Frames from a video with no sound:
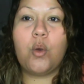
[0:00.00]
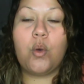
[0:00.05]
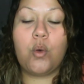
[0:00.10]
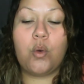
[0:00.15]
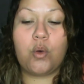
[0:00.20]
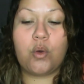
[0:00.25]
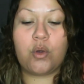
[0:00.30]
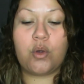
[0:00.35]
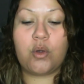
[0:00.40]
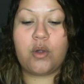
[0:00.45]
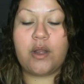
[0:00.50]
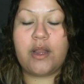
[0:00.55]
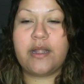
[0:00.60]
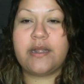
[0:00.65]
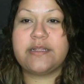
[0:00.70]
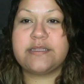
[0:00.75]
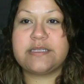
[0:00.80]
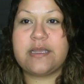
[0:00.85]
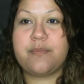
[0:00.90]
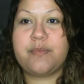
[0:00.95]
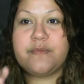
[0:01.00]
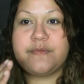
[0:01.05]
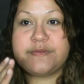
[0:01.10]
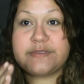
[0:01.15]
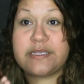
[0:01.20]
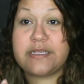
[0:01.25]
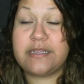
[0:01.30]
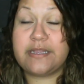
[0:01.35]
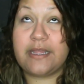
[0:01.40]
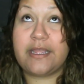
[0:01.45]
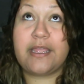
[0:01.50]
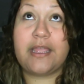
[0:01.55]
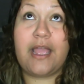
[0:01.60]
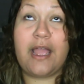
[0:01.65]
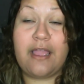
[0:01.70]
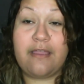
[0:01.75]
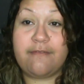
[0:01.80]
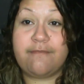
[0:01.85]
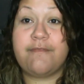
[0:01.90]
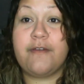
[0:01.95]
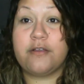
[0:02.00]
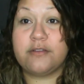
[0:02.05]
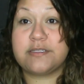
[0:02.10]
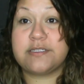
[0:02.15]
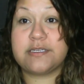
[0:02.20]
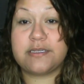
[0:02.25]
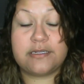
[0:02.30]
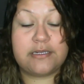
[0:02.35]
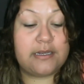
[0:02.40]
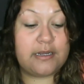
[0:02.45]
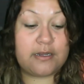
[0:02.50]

or any type of, like, I felt it.